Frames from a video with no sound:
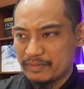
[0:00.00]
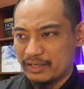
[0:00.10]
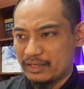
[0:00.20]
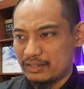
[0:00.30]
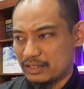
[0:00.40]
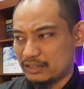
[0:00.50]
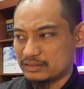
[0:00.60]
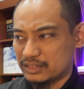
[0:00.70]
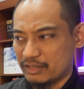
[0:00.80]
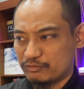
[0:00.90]
And
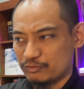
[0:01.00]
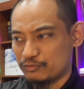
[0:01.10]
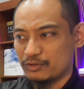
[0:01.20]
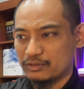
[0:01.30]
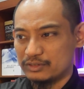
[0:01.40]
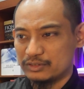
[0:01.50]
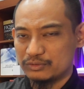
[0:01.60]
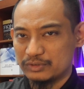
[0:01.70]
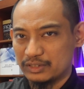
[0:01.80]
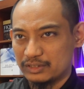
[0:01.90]
others have to fall
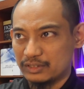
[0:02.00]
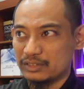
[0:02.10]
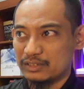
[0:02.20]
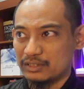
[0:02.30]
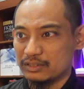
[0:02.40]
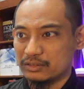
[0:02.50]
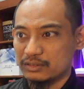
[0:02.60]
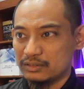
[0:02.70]
into their criteria.